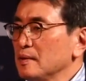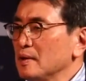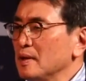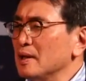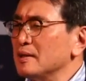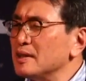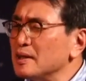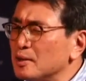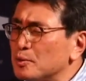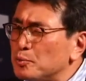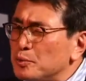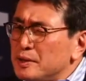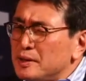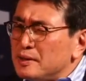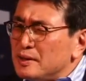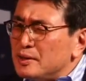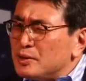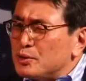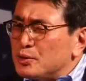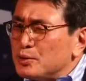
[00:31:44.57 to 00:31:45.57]
I think we
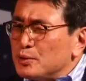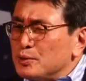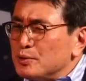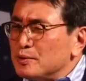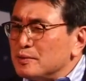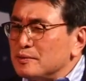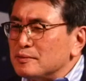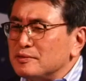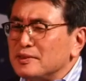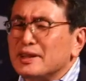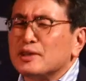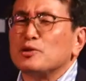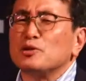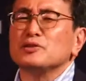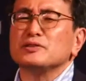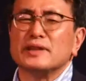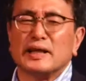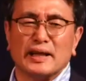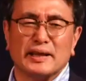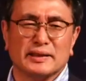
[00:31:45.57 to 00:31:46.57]
need to
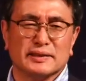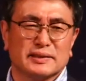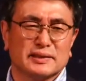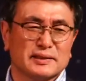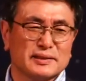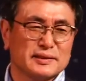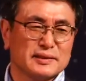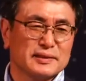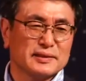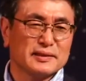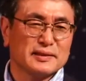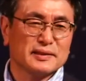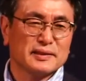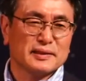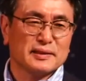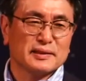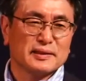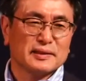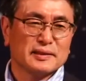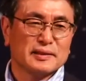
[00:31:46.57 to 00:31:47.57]
recognize
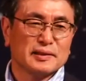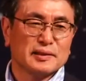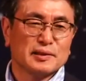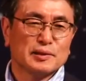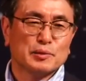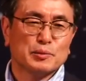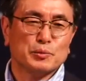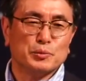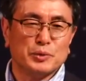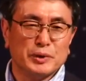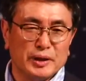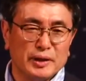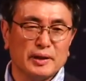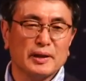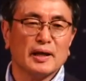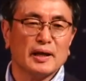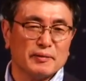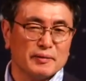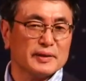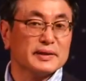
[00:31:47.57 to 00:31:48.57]
we
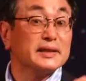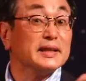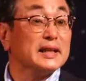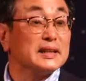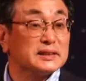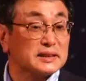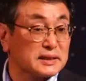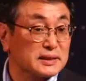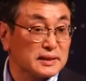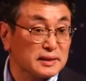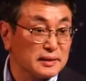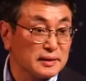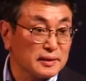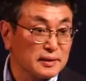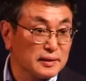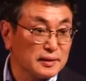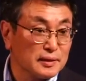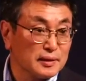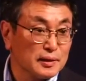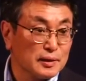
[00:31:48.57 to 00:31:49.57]
have a debt
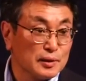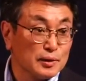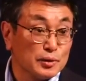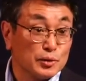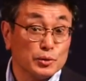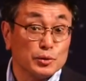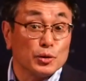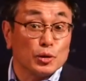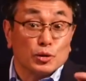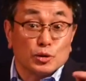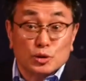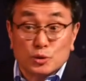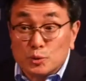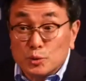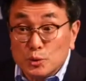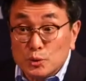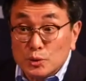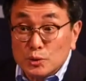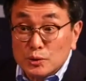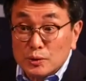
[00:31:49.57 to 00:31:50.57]
to those
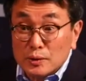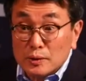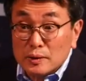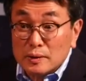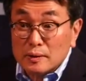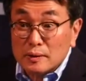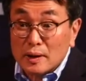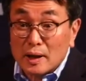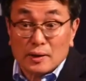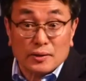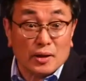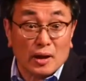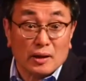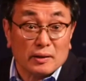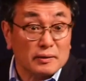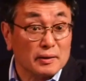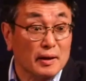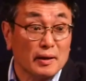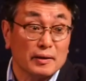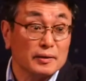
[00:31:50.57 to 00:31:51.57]
who are not
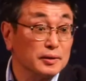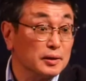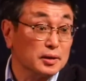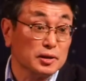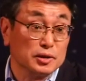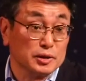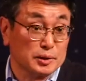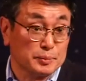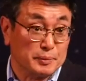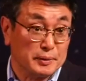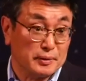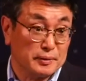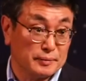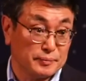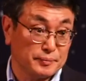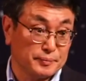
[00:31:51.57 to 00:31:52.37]
heard the gospel.